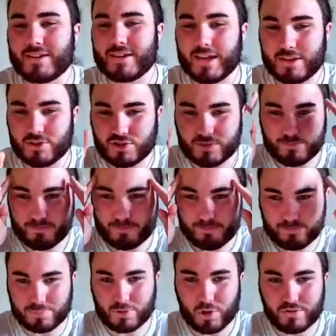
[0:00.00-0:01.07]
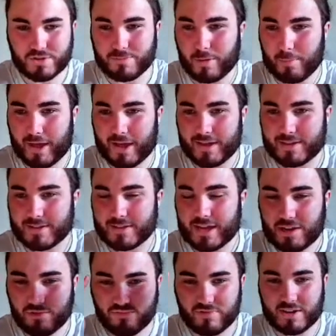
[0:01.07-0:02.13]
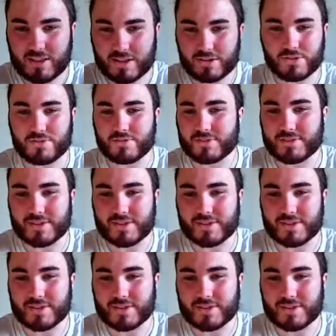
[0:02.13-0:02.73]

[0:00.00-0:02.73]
It just blows my mind. It really does.